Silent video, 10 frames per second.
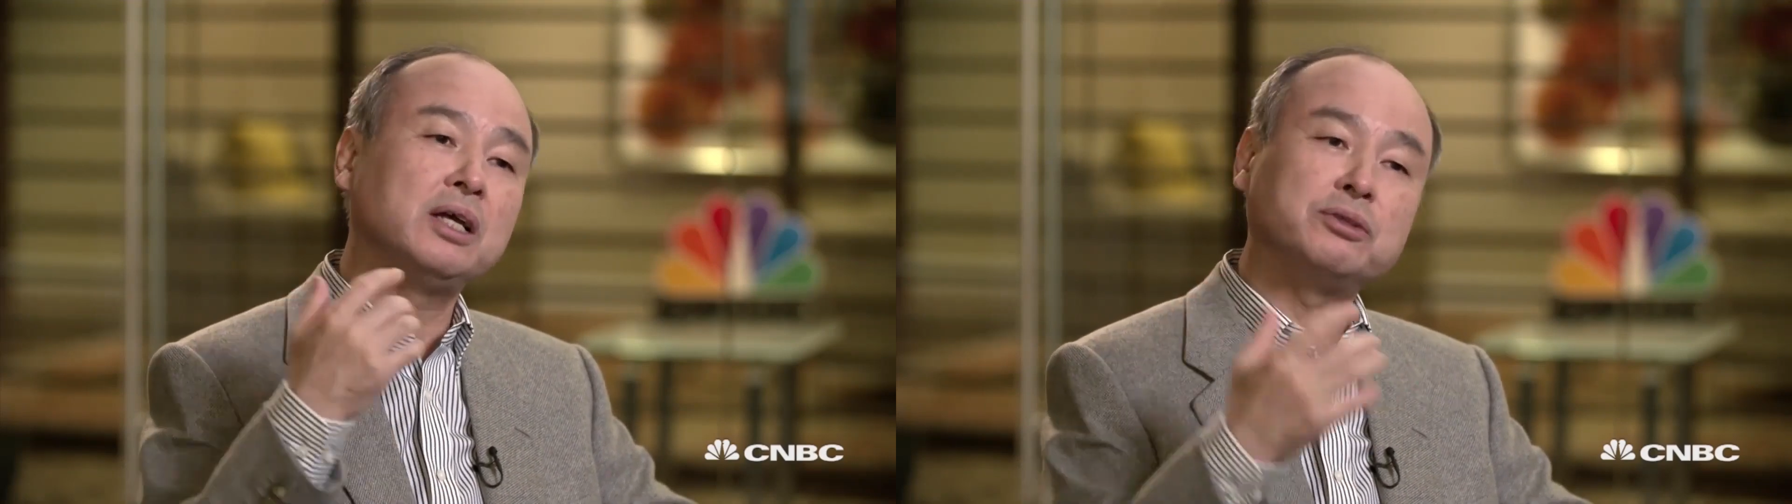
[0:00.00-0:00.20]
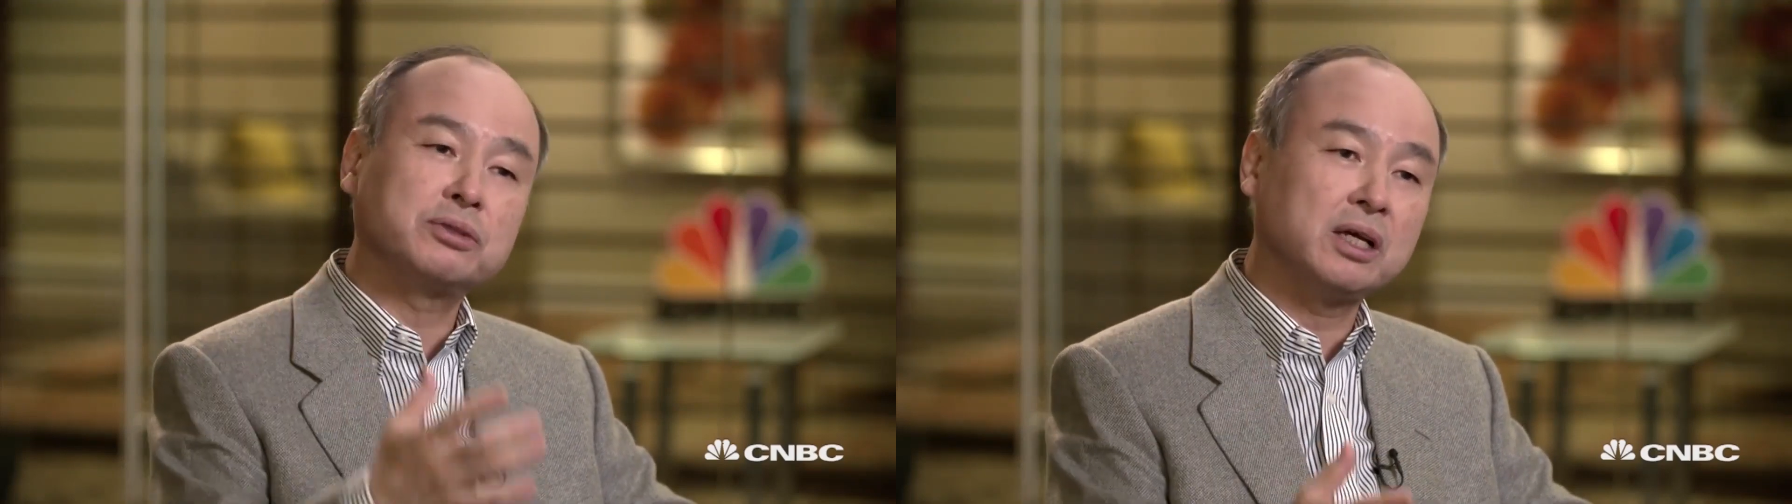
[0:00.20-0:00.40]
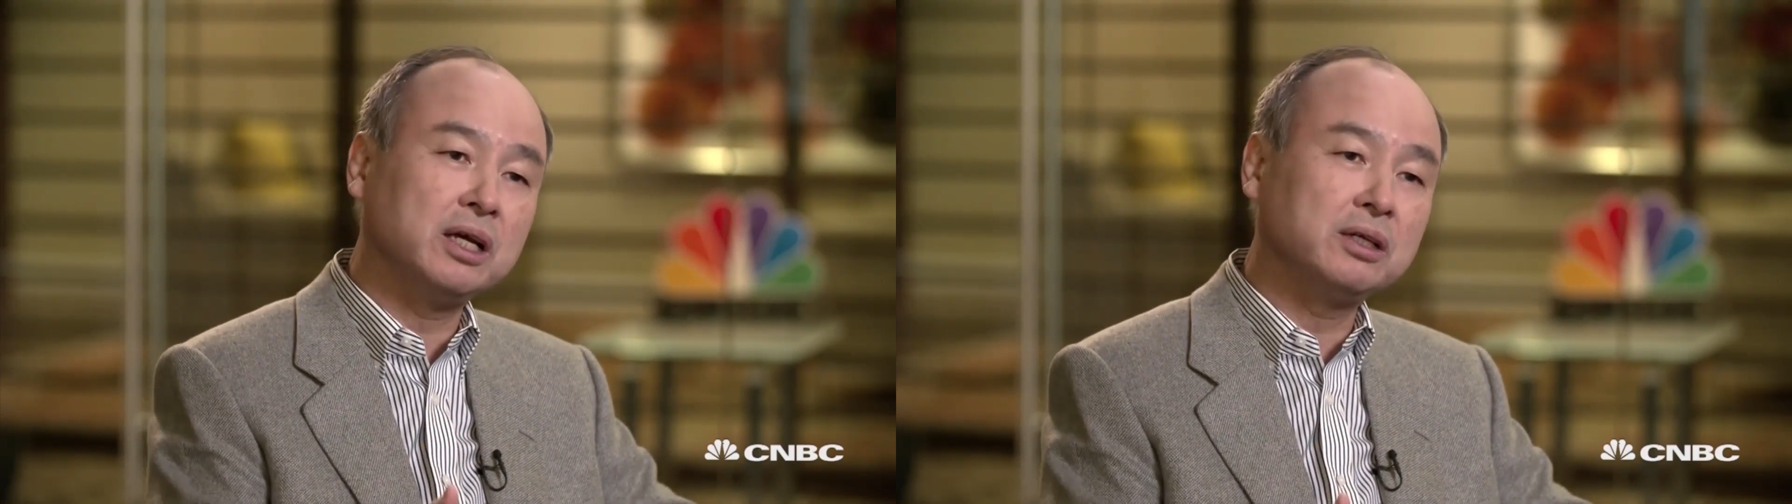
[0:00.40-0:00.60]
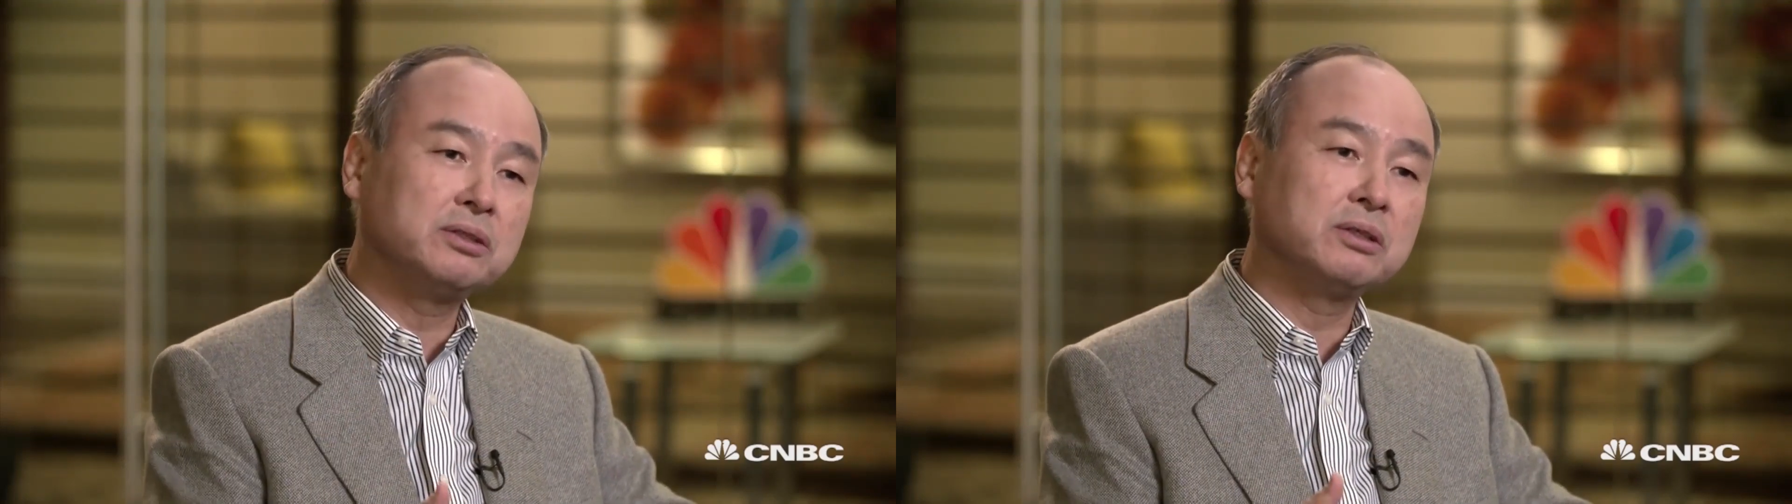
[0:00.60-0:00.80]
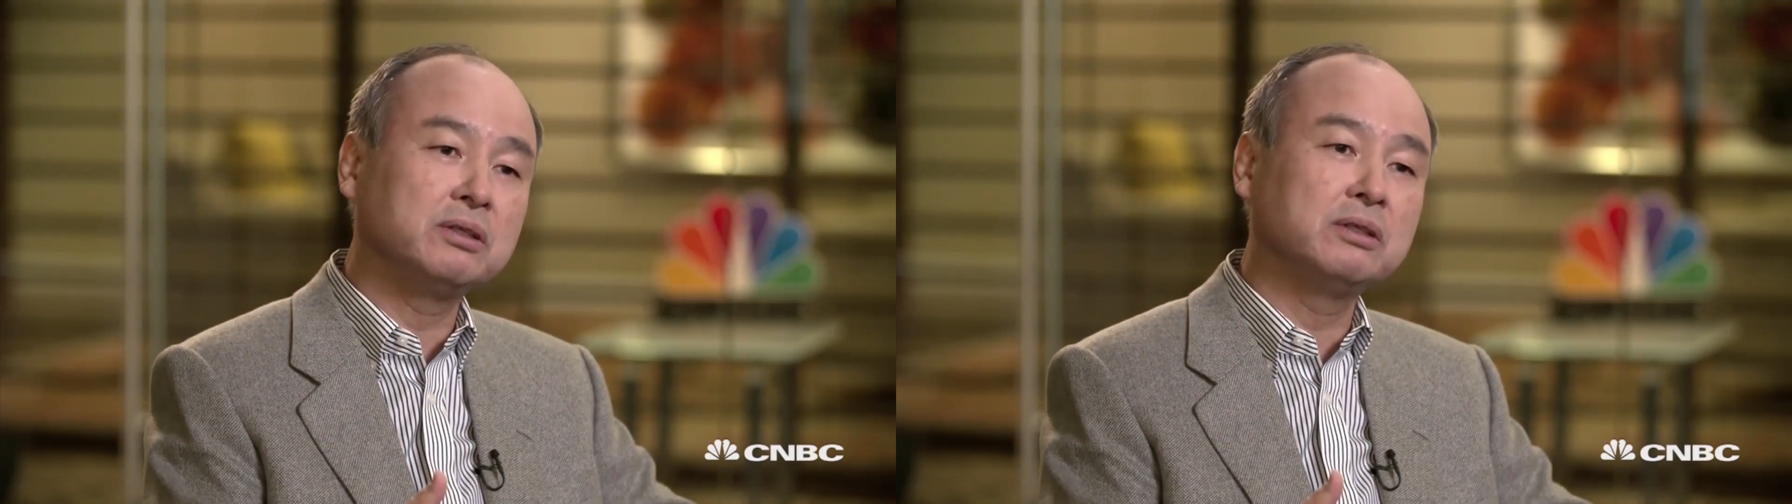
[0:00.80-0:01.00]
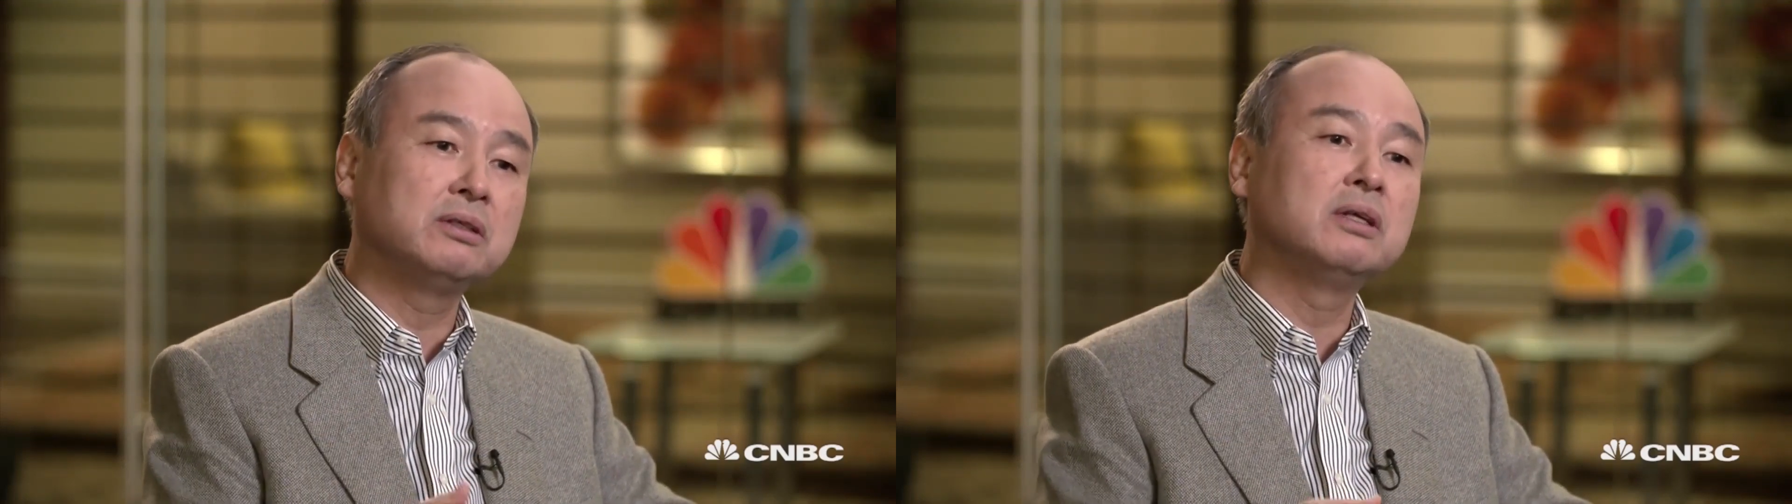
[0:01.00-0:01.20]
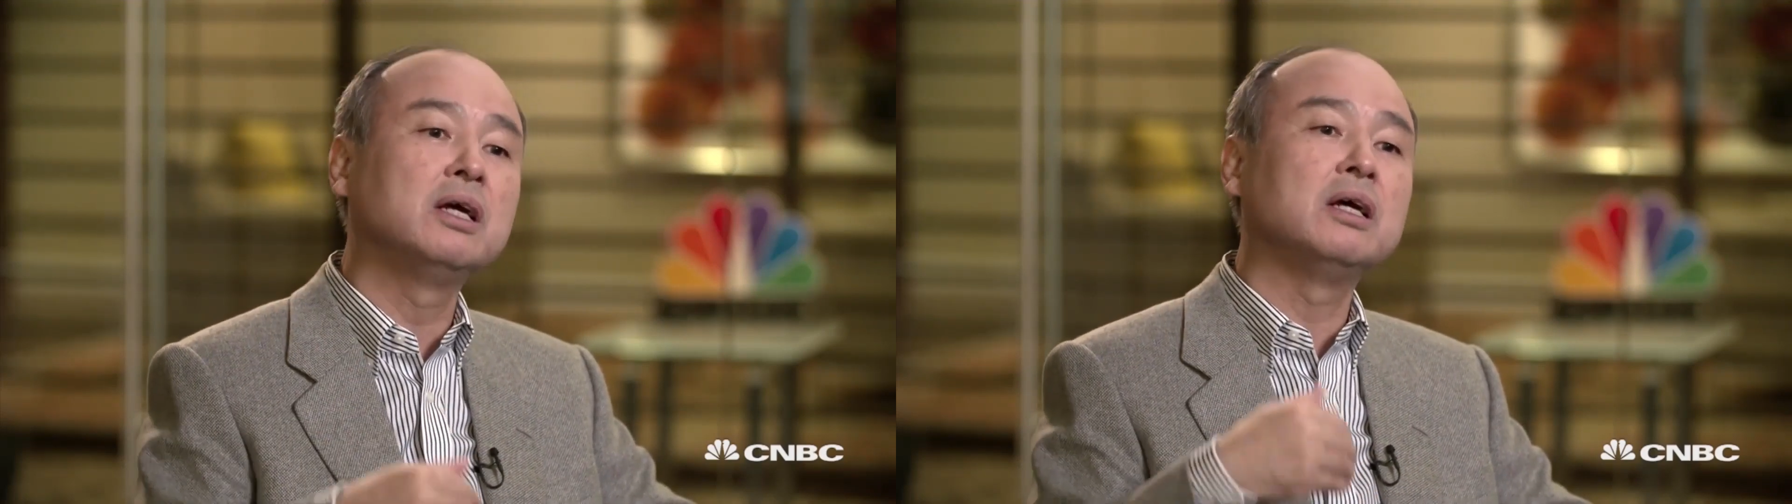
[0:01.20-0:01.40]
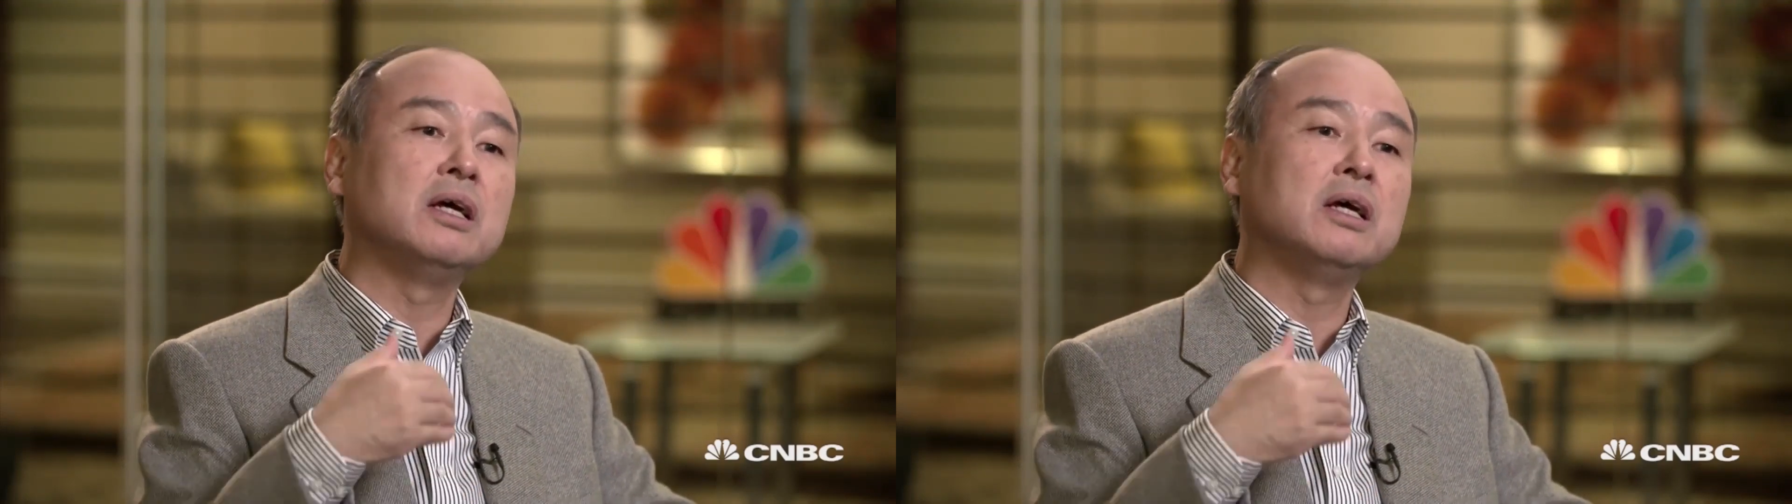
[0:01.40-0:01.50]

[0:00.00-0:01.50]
education,